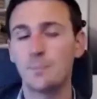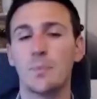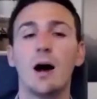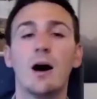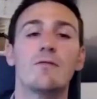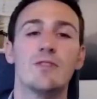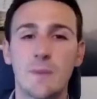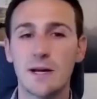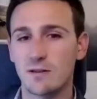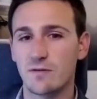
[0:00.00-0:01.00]
of the
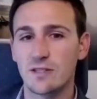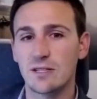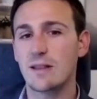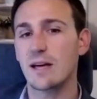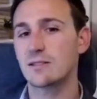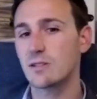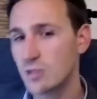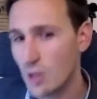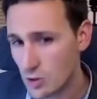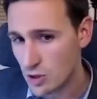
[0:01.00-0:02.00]
specificity that's
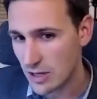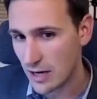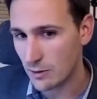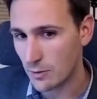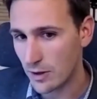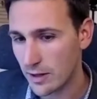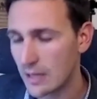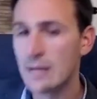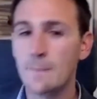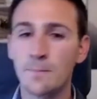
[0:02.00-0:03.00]
associated with it.